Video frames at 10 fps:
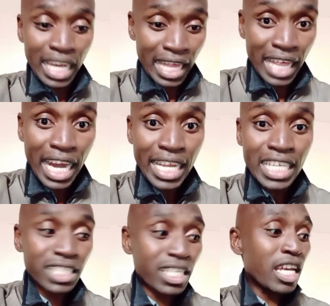that
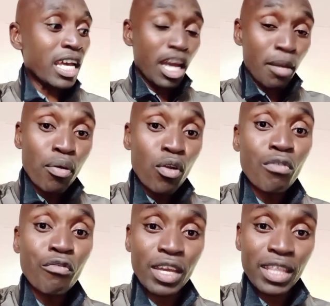is
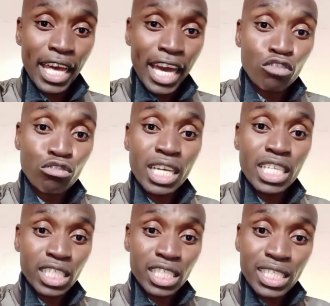improving the
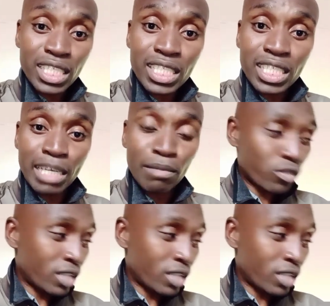education systems,